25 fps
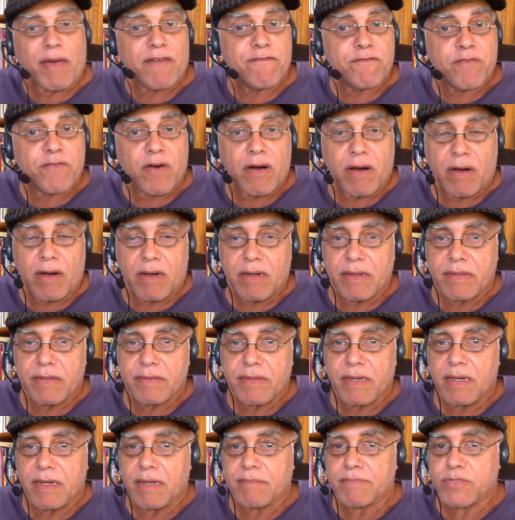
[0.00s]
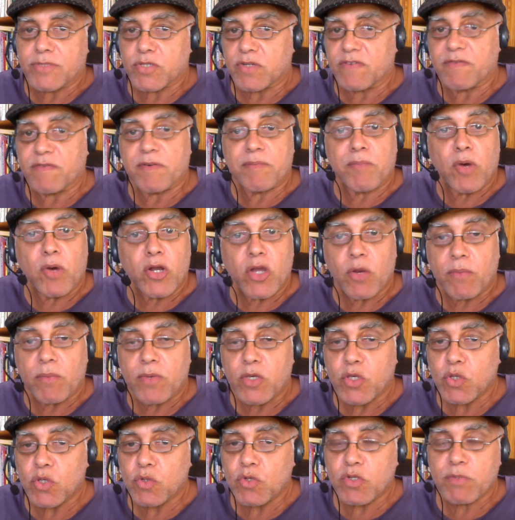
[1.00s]
far, sort of a
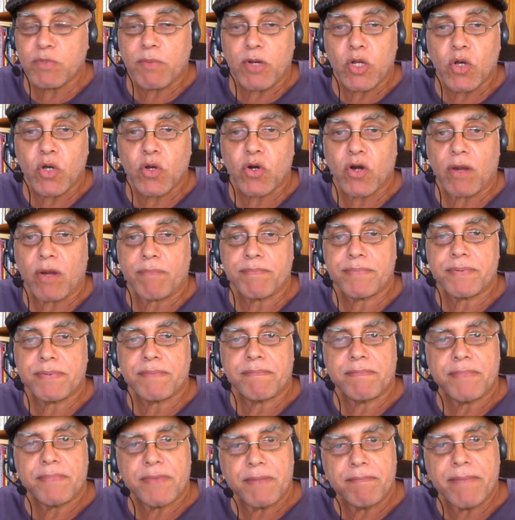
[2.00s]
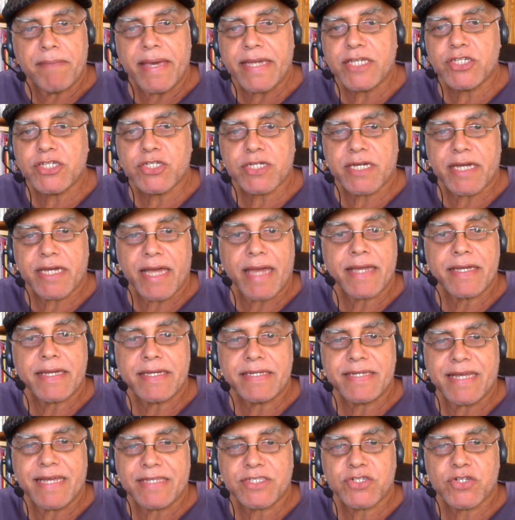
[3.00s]
huge monocrop, the major
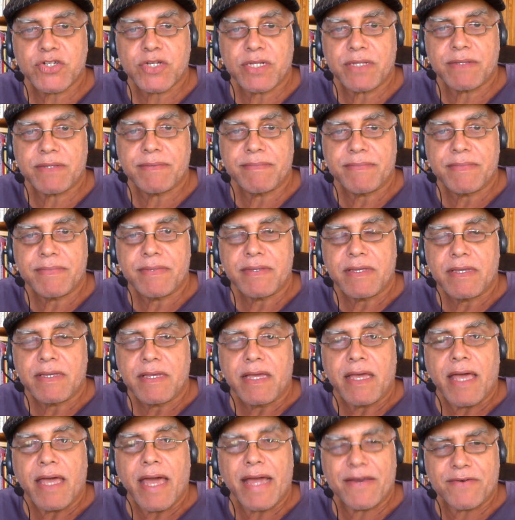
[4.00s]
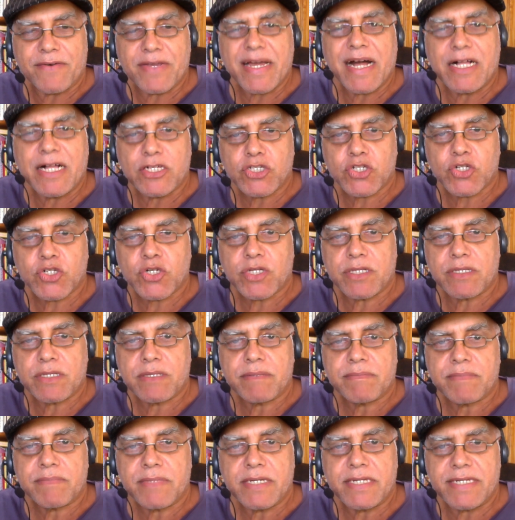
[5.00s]

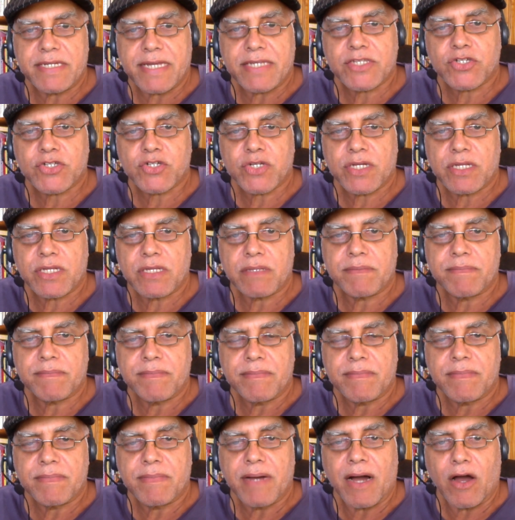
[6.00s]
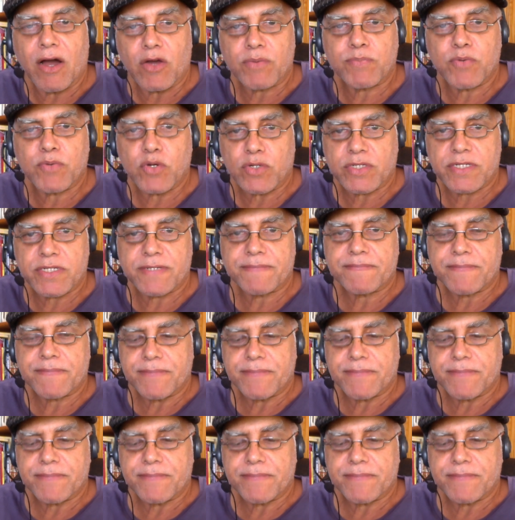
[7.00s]
agricultural industrial output.